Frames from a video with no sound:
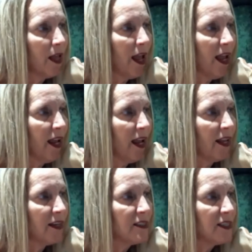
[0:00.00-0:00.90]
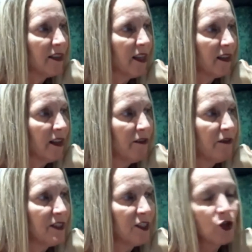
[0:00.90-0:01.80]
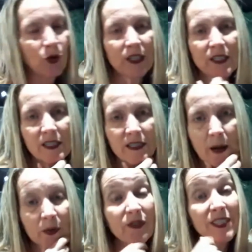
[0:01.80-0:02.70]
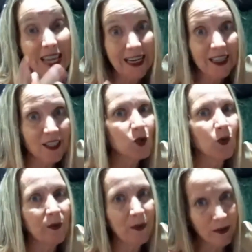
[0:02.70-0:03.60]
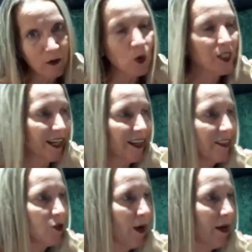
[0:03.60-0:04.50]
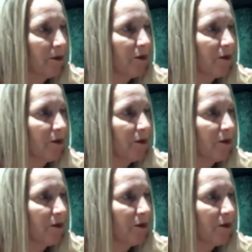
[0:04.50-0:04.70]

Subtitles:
And the lift endurance number of seconds would be 4 seconds, right?